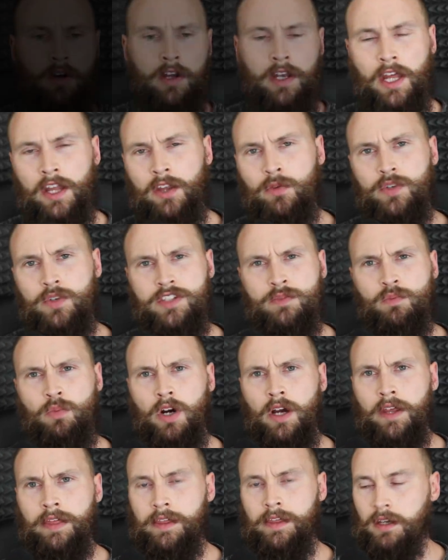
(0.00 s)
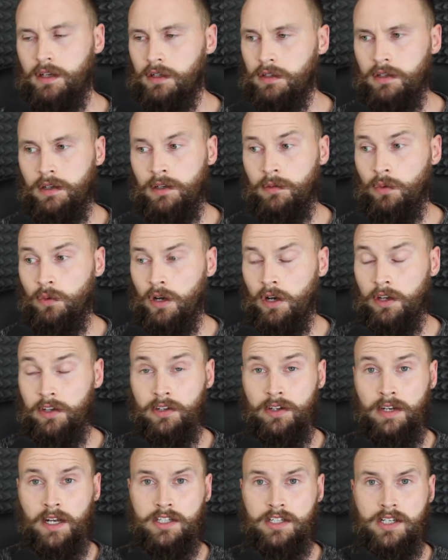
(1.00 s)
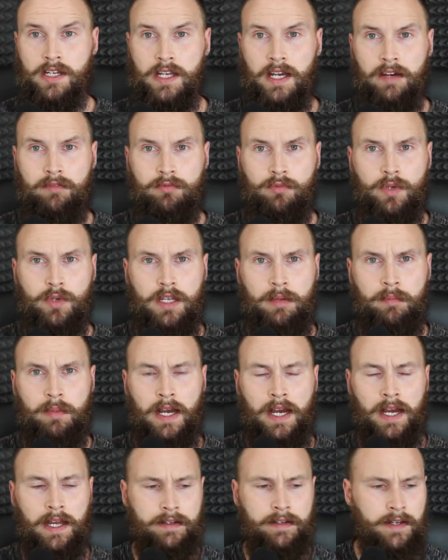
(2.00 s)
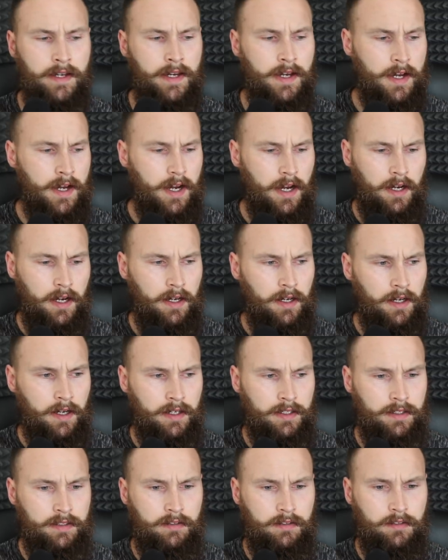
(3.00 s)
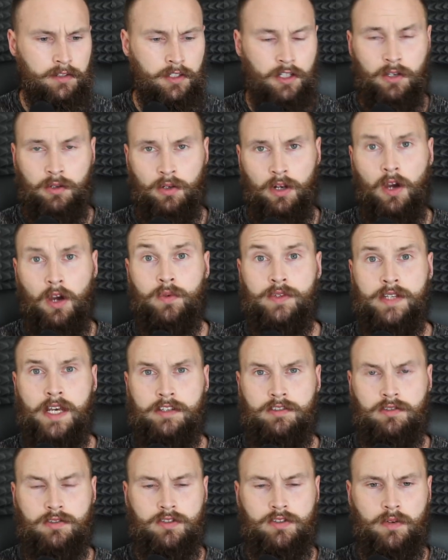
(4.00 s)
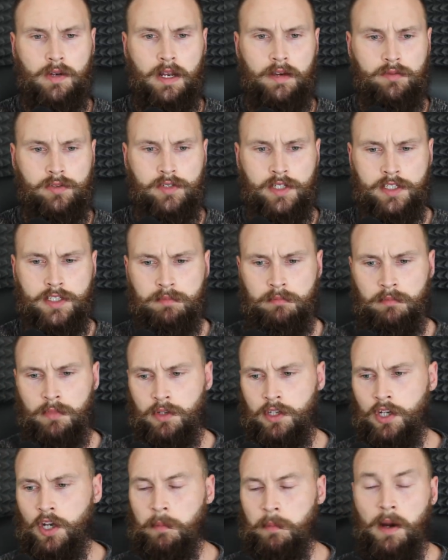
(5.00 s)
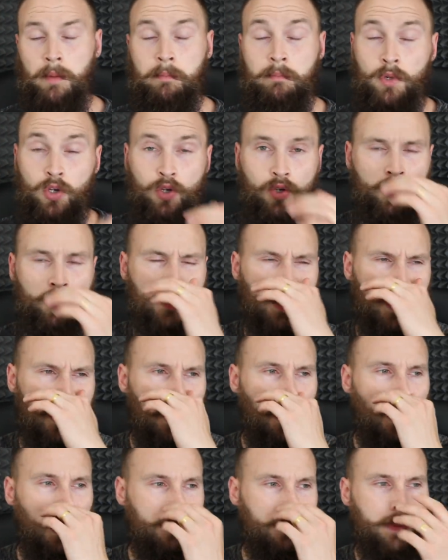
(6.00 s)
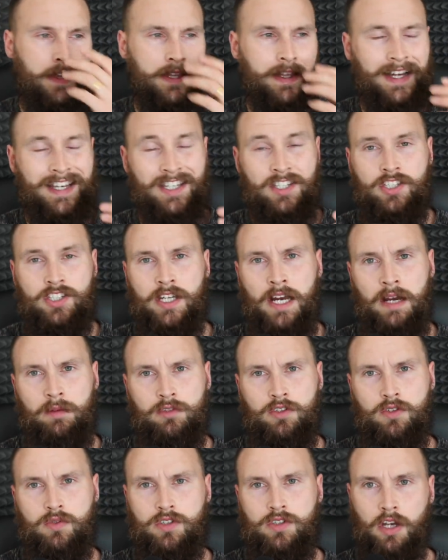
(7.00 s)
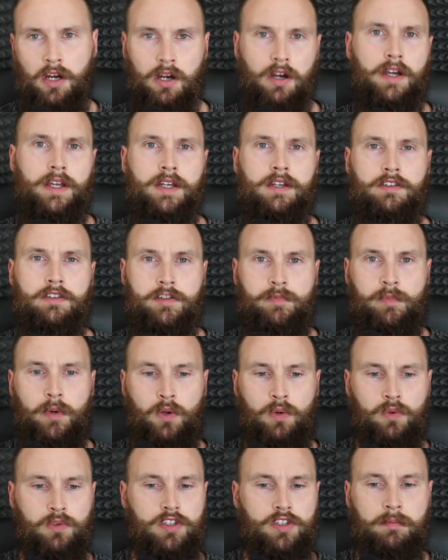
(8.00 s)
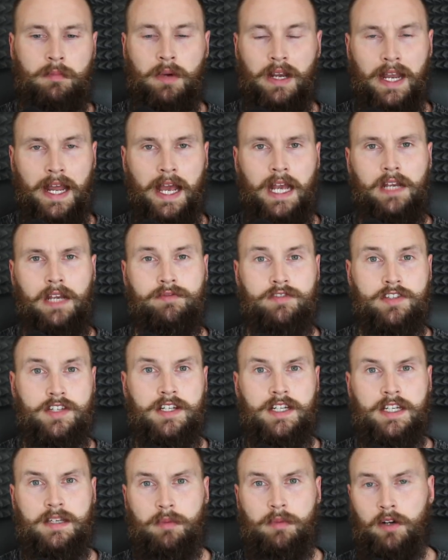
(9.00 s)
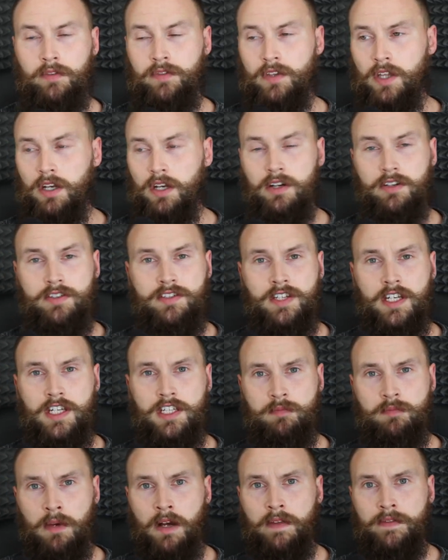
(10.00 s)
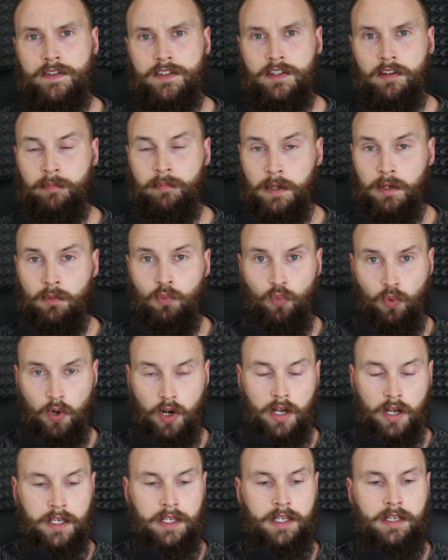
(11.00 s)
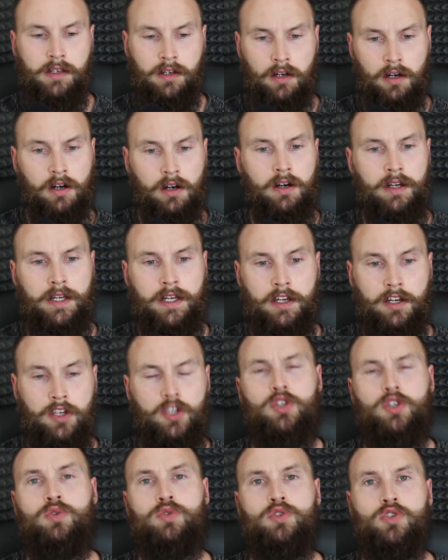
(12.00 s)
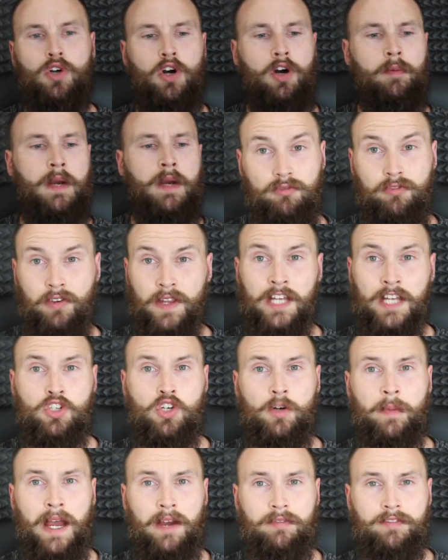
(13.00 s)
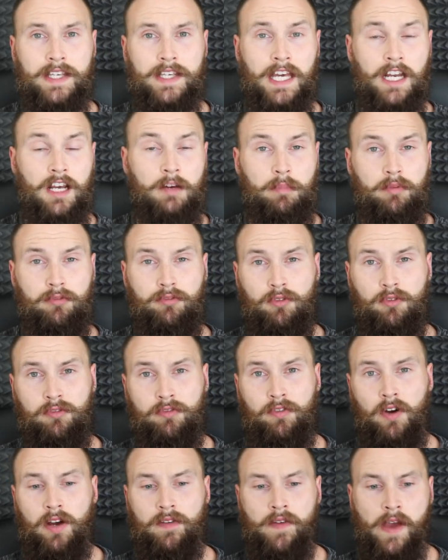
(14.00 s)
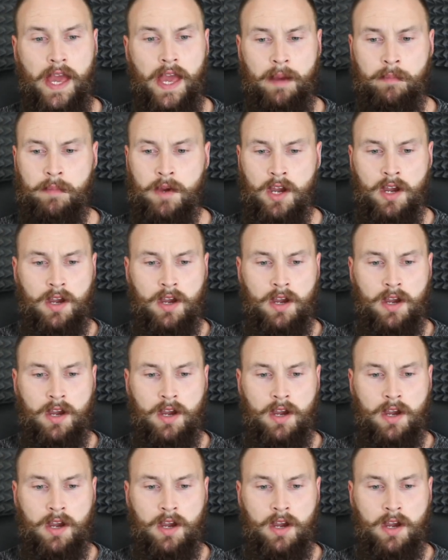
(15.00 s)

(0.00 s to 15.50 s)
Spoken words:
Another reason why I think, you know what, I could actually have really bad, low testosterone levels is, you know, my mood. I think that is down to tiredness, but also my lack of sleep. Over the last 6 months, I've been working hard in a new job. For that job, I have to get up before 5 a.m.